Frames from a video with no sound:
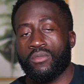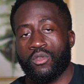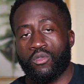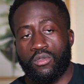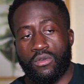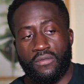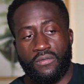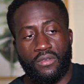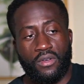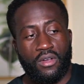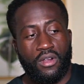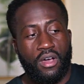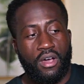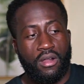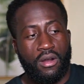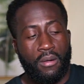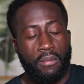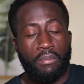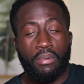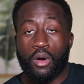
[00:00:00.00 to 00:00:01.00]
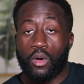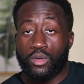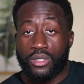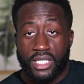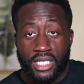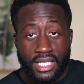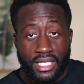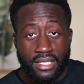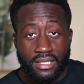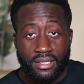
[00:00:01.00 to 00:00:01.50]
We figured out our
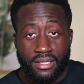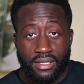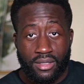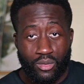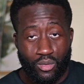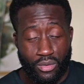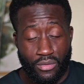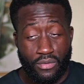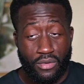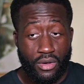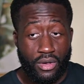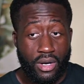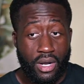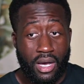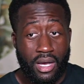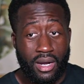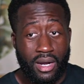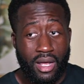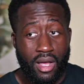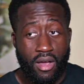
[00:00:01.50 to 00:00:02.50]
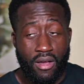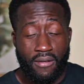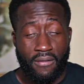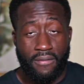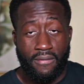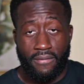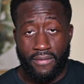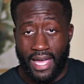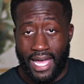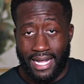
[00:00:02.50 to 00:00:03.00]
proteins, we figured out our
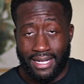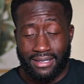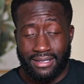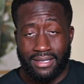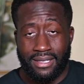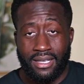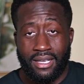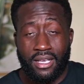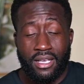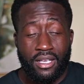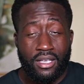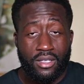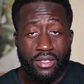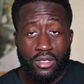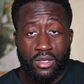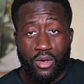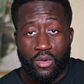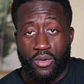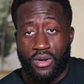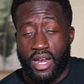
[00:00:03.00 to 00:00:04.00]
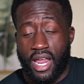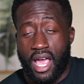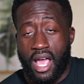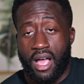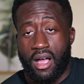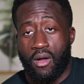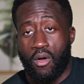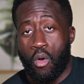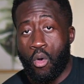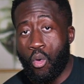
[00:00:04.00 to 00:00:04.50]
fats. So
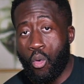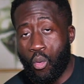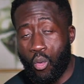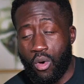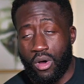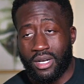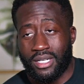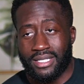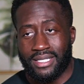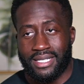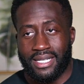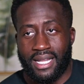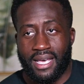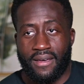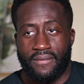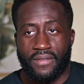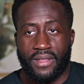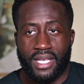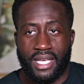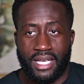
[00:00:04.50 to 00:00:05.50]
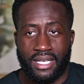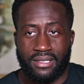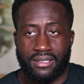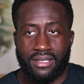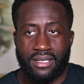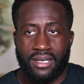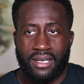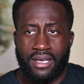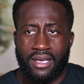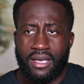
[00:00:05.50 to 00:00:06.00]
now what is left is
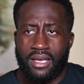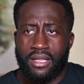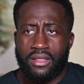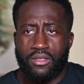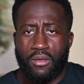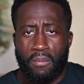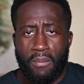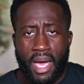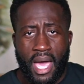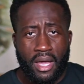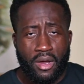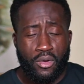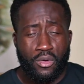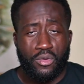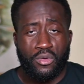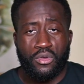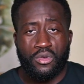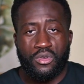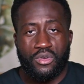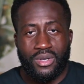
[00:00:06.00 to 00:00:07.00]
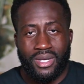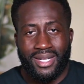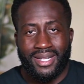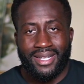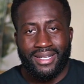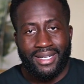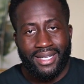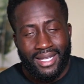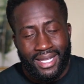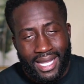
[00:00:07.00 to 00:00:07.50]
the macronutrient
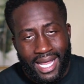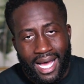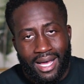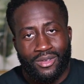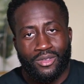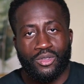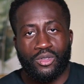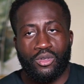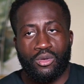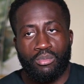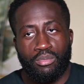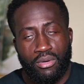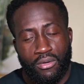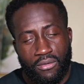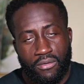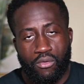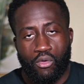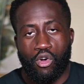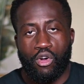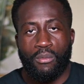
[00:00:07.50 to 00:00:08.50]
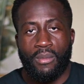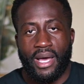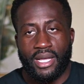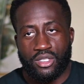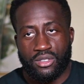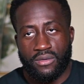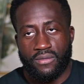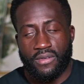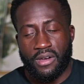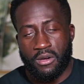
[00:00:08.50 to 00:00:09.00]
that allows you to perform
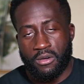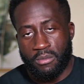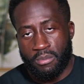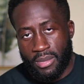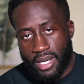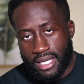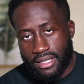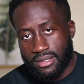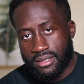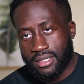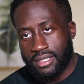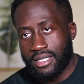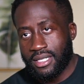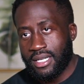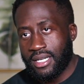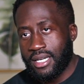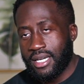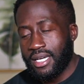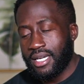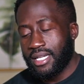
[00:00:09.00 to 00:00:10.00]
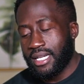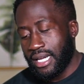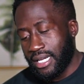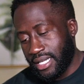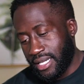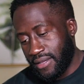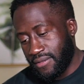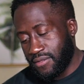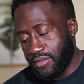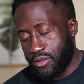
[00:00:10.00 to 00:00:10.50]
at your very best, that
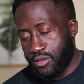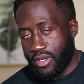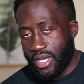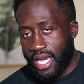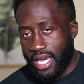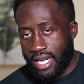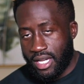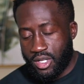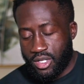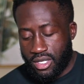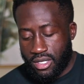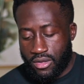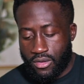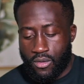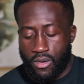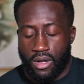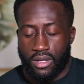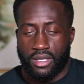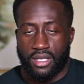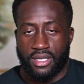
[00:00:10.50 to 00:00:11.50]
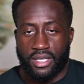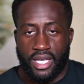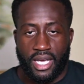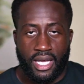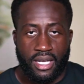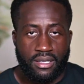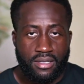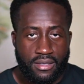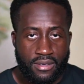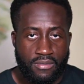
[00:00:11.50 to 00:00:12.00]
gives you the energy throughout the
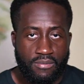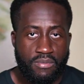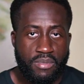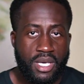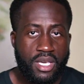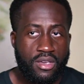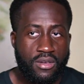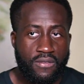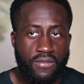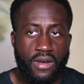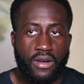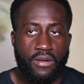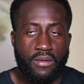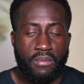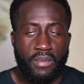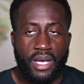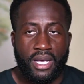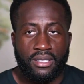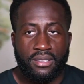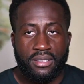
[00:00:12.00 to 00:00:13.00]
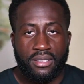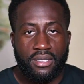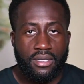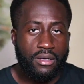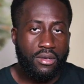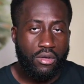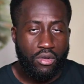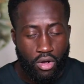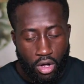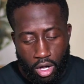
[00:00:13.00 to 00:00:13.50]
day to be your very best:
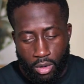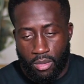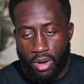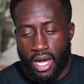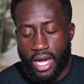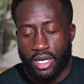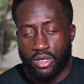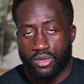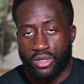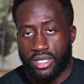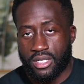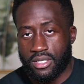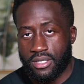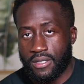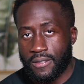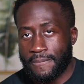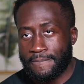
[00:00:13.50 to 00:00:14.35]
carbohydrates.